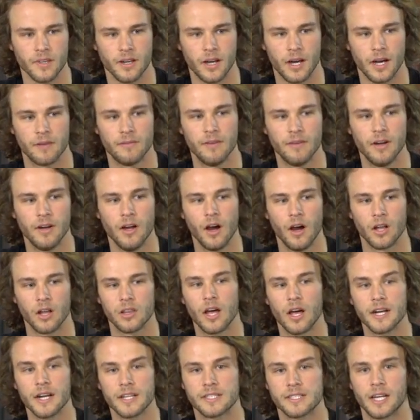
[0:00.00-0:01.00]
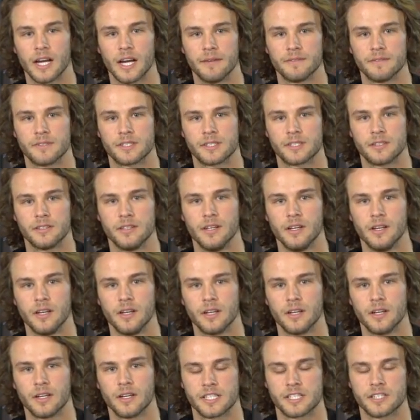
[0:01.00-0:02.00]
A lot of times,
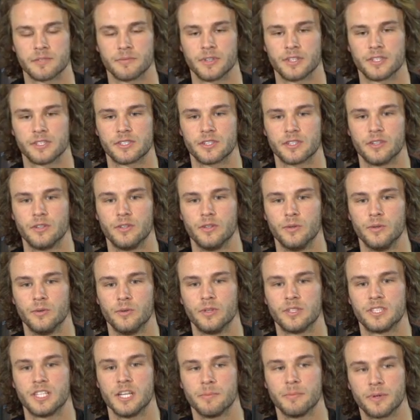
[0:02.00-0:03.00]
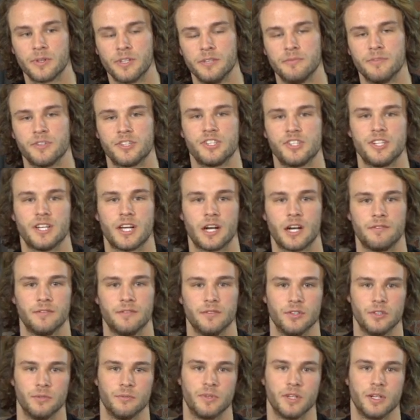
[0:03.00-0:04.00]
customers who typically machine out of
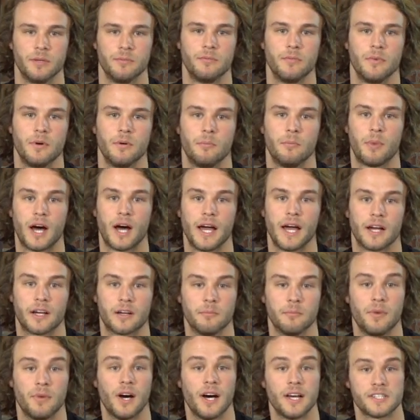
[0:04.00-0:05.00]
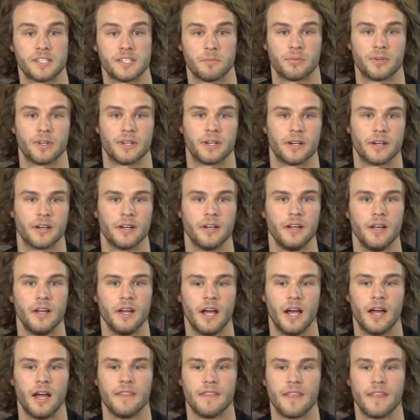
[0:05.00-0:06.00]
aluminum buy a composite printer,
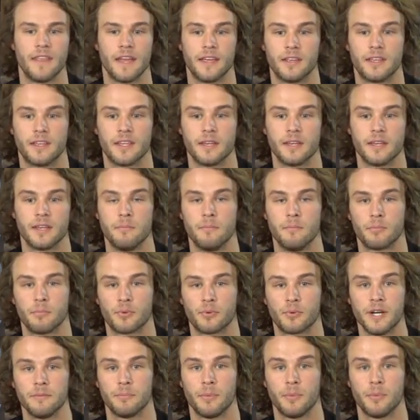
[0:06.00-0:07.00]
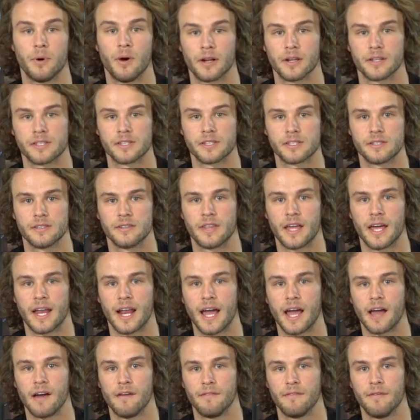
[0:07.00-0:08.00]
and they can print parts that
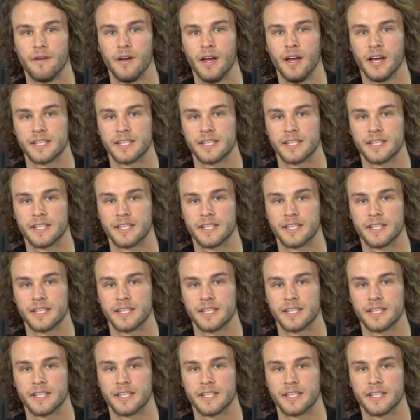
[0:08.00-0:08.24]
have